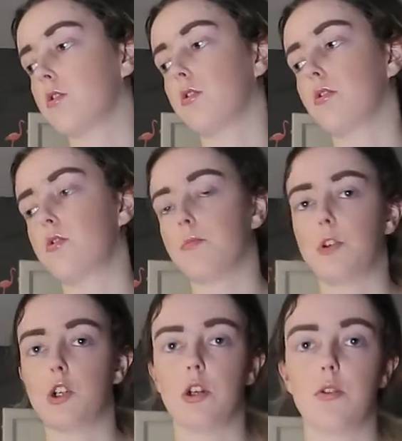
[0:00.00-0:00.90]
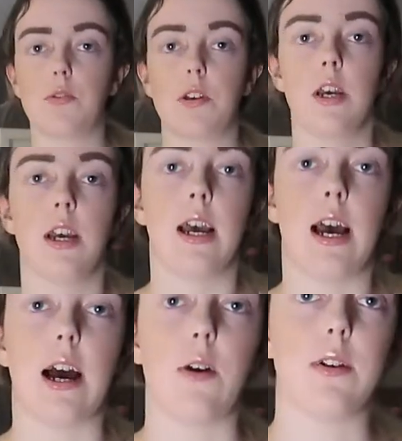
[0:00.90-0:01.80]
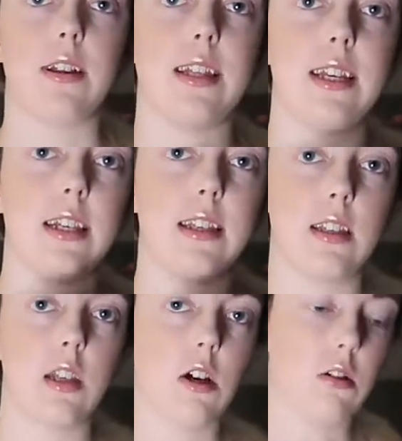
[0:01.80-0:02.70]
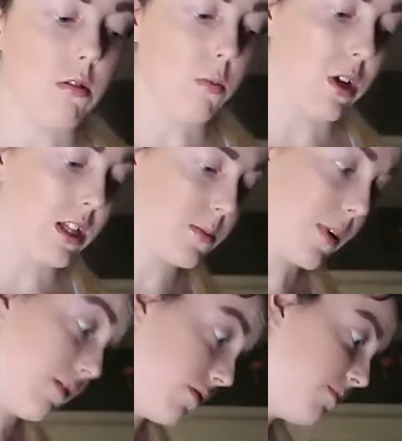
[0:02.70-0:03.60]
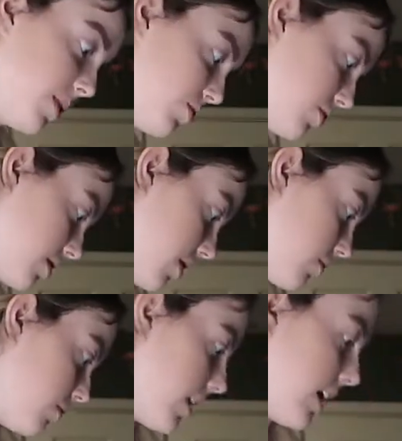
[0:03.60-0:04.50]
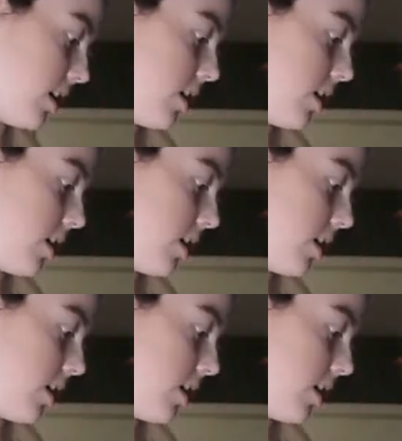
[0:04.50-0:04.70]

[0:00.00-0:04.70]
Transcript: all the summer shoes out, and these are a winter pair of boots, so they